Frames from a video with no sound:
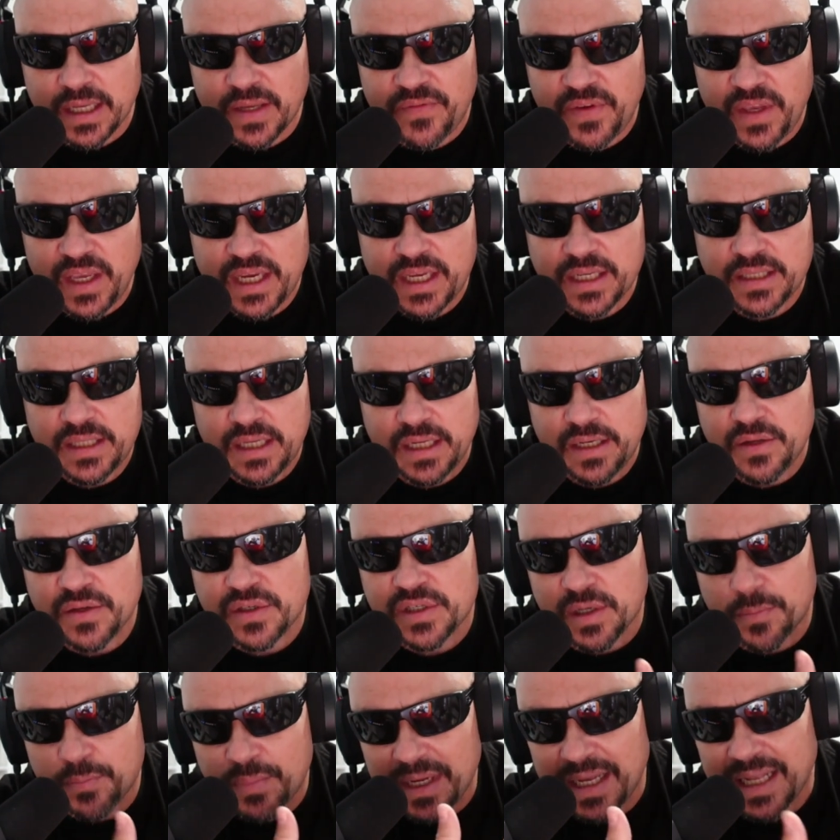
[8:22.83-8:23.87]
if he continues
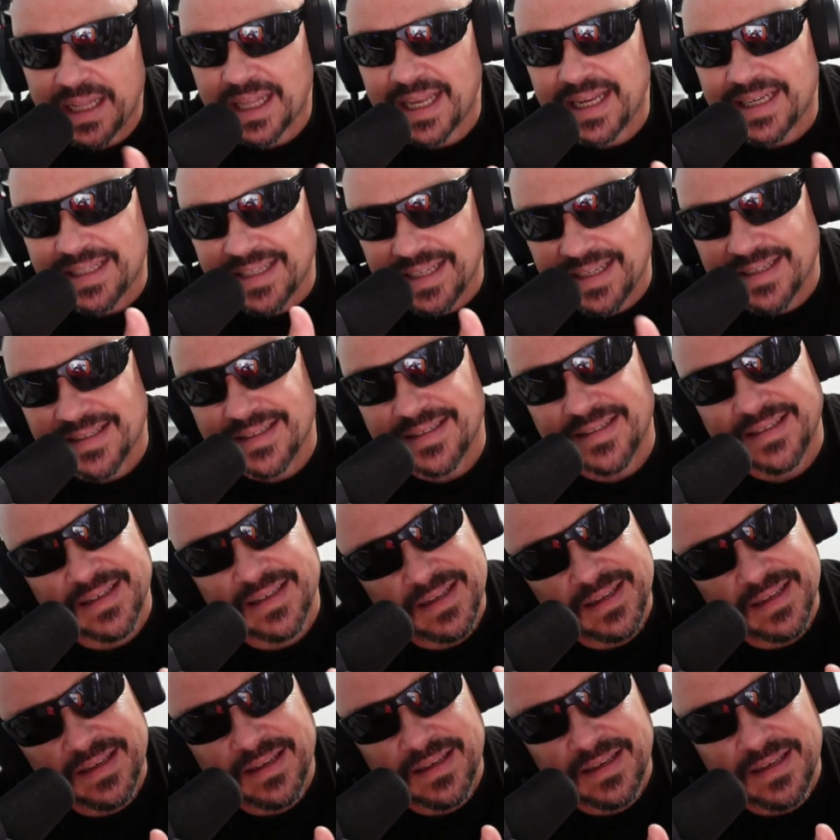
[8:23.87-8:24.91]
to play like this
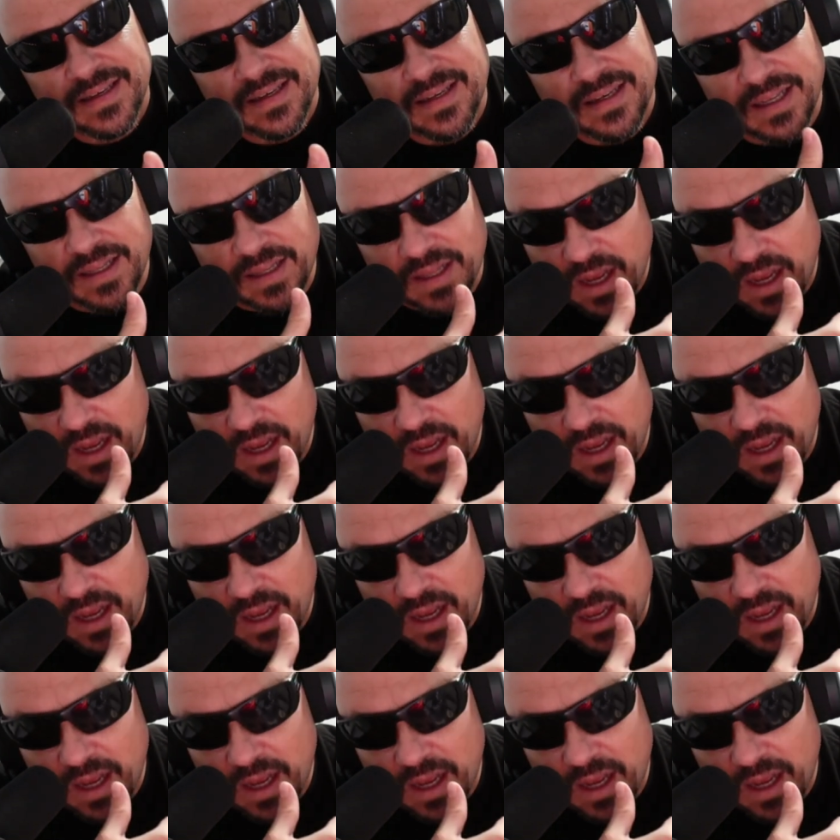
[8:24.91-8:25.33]
in the